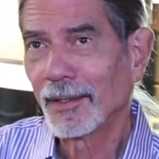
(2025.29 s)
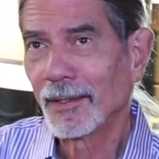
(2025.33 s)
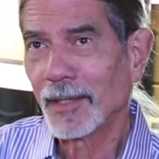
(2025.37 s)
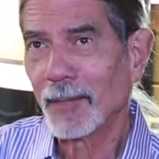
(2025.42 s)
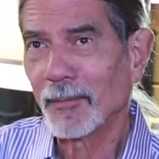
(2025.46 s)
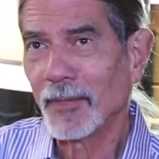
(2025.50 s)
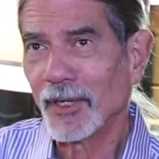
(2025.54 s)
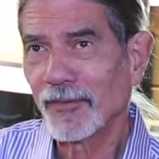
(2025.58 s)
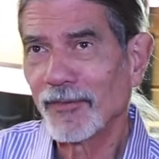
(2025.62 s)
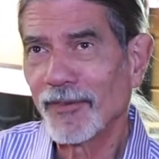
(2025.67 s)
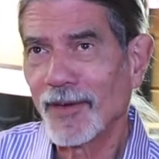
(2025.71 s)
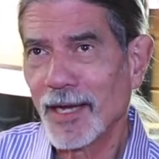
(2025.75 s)

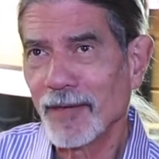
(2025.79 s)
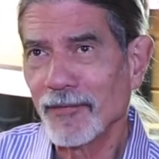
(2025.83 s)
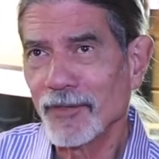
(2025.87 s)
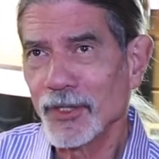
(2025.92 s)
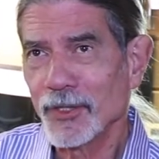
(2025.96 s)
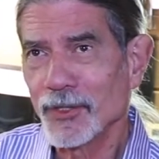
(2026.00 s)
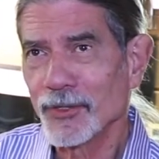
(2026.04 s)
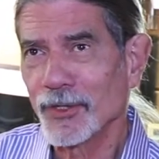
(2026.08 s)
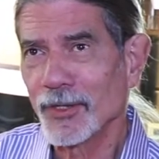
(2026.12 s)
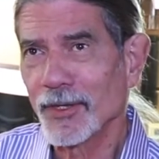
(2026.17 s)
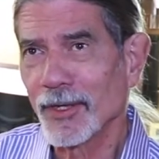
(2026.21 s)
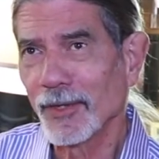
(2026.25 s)
about 5
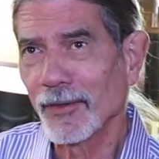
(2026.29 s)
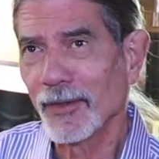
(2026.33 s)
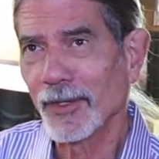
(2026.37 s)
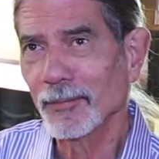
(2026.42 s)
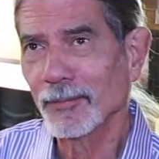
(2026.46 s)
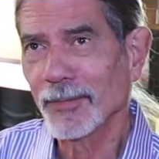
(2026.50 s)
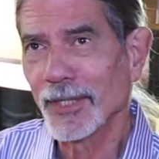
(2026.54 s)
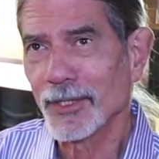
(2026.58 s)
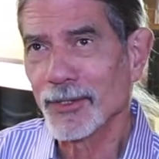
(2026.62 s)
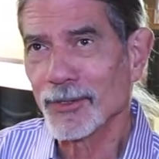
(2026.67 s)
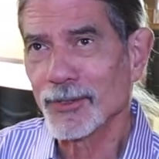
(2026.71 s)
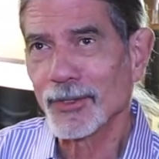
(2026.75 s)
years younger
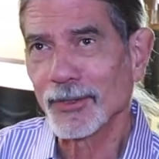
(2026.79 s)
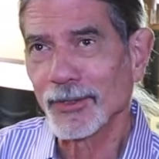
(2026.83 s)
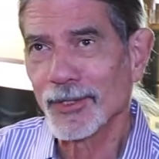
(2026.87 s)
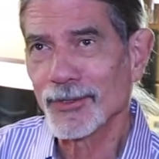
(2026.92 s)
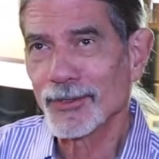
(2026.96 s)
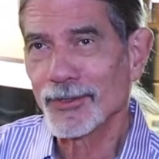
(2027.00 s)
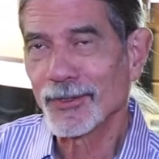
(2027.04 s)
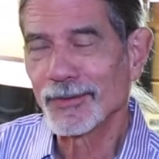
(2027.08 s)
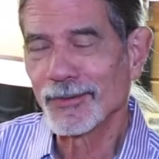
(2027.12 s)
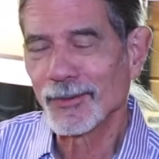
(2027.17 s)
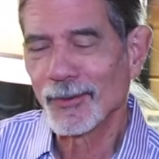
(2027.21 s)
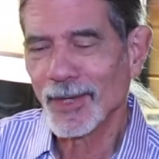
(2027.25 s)
than me, so
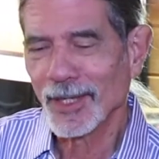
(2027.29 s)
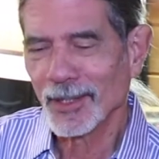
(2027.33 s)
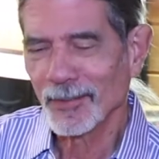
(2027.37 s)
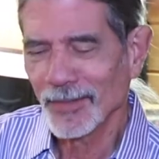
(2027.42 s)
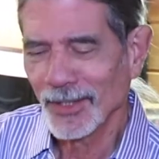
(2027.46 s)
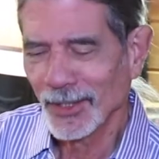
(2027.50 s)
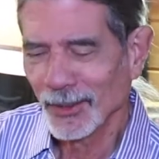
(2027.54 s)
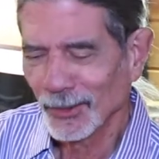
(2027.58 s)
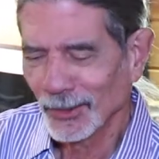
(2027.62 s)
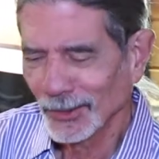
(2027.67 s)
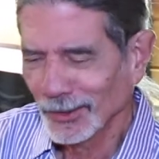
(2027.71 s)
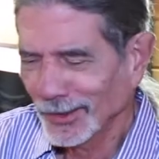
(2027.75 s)
he's quite a
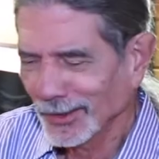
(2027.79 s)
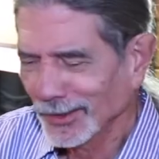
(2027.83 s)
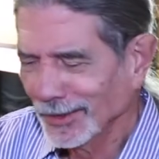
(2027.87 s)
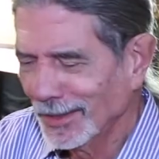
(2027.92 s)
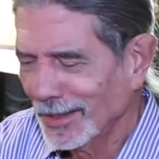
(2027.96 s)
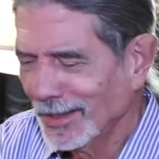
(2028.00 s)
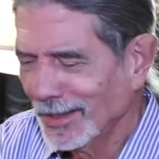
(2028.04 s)
bit older.